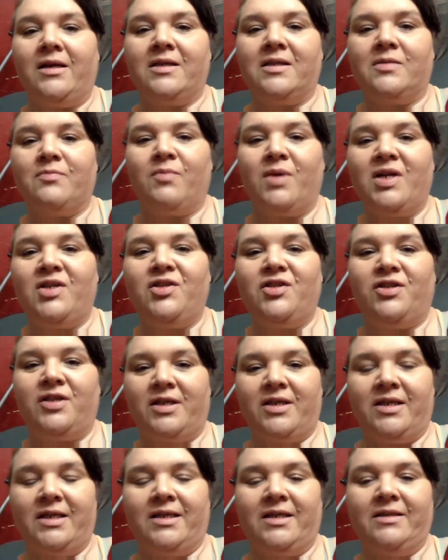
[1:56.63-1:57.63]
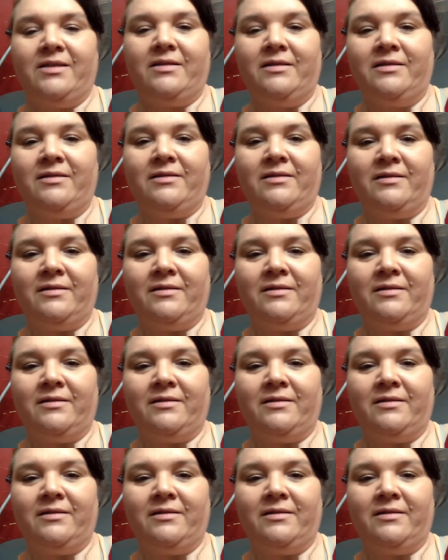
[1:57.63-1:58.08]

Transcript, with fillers: as much done